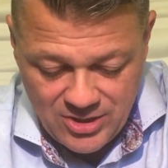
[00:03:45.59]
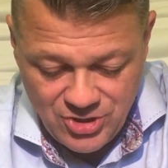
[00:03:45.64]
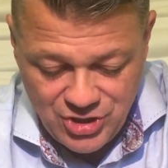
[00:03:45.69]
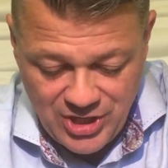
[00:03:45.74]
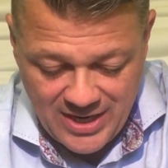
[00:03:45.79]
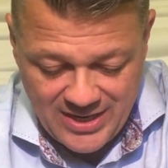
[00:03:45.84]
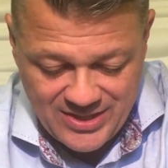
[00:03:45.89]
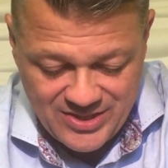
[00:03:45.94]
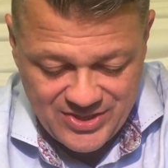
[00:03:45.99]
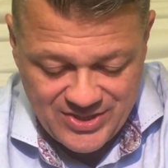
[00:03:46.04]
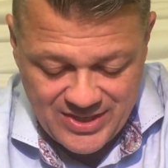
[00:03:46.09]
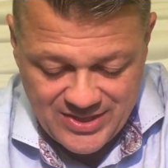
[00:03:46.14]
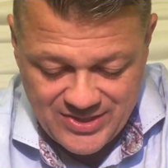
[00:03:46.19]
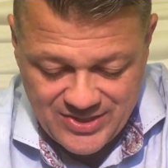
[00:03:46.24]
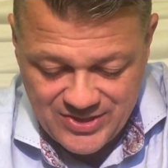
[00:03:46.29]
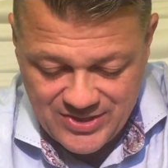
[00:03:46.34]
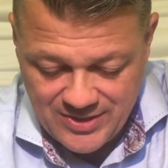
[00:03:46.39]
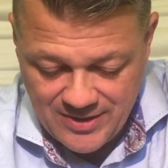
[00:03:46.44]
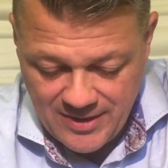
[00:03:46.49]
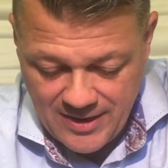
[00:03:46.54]

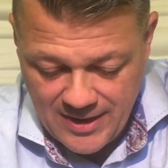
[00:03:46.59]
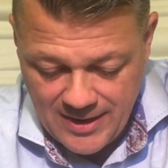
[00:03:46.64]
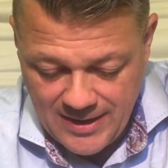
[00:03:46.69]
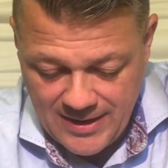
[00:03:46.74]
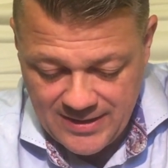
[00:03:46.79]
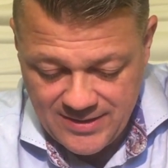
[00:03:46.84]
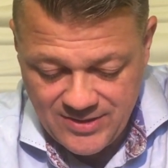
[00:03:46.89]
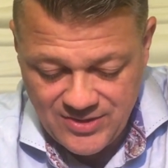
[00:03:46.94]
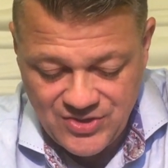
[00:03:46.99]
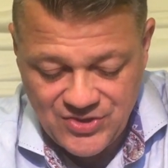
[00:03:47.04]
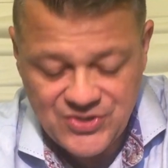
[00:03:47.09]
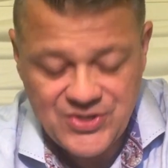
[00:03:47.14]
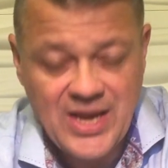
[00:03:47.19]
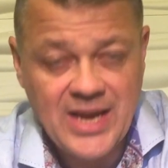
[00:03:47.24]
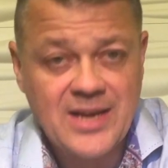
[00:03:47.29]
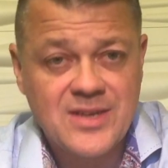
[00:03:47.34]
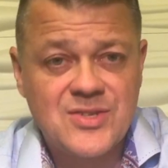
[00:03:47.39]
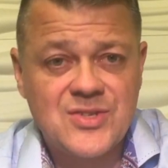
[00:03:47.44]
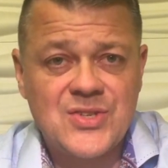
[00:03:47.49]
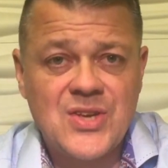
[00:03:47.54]
Genesis
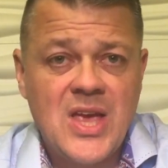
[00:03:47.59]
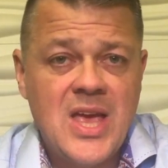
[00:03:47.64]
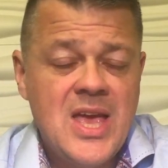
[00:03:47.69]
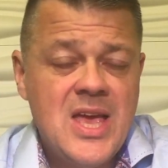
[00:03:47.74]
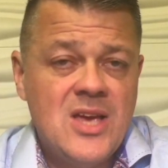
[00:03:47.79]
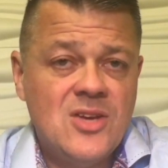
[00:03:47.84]
6